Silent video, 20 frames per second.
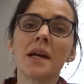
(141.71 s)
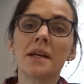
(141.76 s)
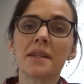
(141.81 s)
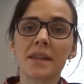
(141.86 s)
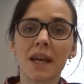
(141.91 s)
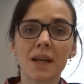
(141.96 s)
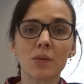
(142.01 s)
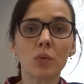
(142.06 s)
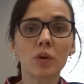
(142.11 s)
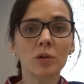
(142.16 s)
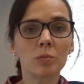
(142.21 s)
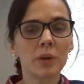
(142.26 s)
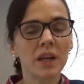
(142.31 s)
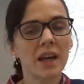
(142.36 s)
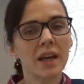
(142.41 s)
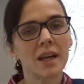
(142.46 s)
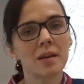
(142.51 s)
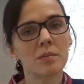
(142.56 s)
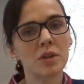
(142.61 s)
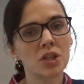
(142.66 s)
they will be
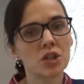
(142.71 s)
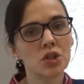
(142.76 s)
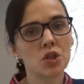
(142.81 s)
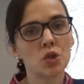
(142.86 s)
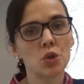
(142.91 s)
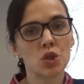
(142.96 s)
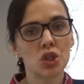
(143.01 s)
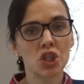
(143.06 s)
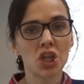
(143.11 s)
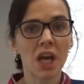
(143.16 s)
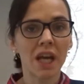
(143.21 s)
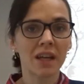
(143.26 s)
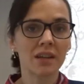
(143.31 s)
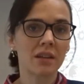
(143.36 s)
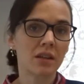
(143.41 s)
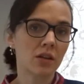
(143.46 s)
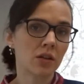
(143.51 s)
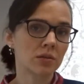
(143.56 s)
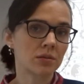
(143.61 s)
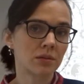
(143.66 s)
able to check
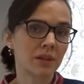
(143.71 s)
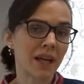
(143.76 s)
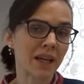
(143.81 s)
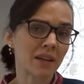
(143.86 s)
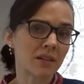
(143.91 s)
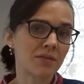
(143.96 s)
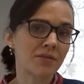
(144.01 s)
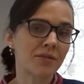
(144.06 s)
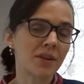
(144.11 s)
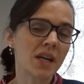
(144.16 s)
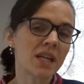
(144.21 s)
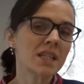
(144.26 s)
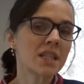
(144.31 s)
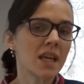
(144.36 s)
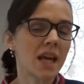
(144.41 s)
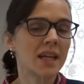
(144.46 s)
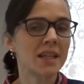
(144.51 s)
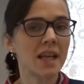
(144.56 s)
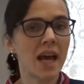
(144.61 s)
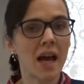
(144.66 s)
the correct fit
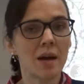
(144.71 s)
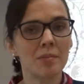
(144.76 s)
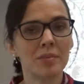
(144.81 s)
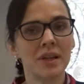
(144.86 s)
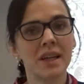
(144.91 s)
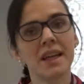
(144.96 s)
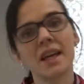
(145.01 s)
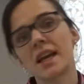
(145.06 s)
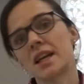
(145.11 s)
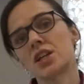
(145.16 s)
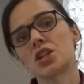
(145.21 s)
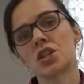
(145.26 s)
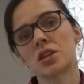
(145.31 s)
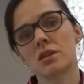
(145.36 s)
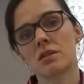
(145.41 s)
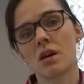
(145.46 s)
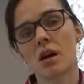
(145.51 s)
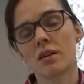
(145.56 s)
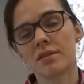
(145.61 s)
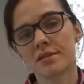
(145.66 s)
and
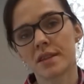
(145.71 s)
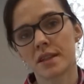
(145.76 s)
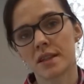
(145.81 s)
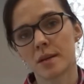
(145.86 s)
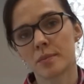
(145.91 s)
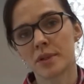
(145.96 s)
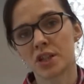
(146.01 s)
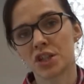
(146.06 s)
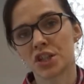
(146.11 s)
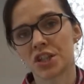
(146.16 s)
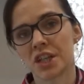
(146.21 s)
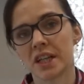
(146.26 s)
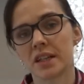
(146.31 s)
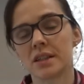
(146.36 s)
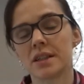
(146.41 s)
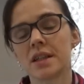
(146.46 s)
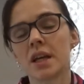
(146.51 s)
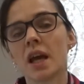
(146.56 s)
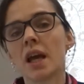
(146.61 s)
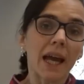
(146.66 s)
application of the nipple
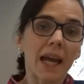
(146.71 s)
shield.